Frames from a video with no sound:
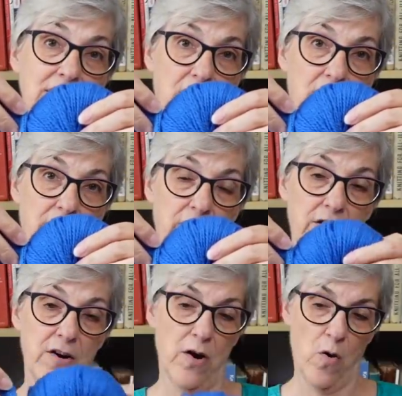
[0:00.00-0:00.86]

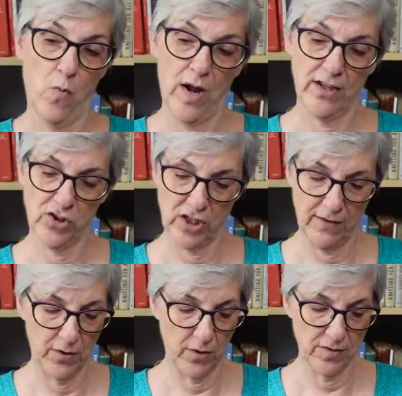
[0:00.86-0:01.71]
darker, which
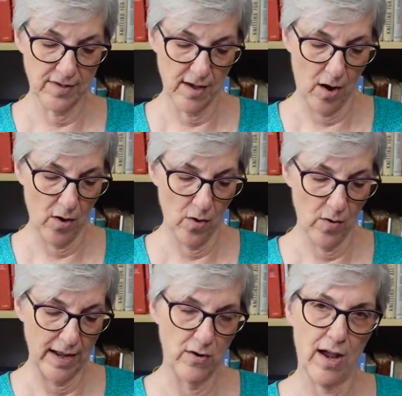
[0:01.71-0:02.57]
if you
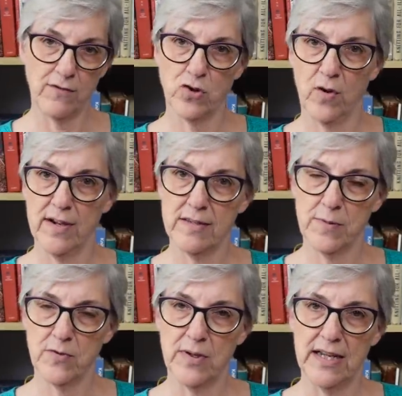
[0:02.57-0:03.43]
sew and you have a choice
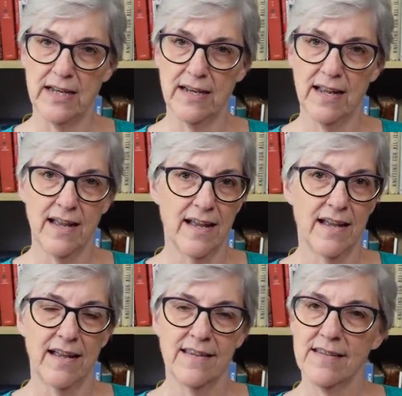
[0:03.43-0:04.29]
between
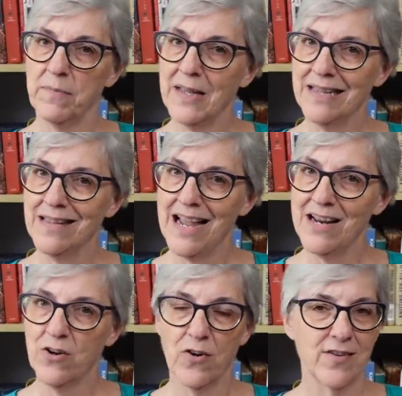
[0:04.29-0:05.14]
something
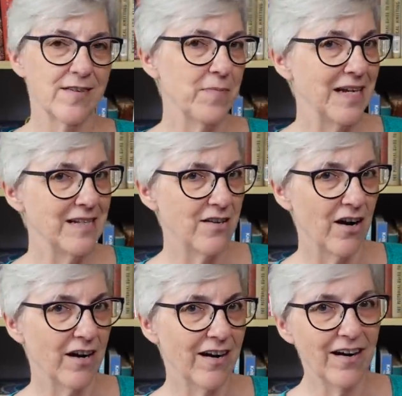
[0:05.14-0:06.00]
lighter or something
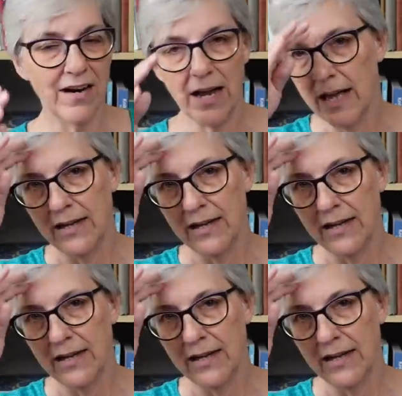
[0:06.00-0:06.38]
darker,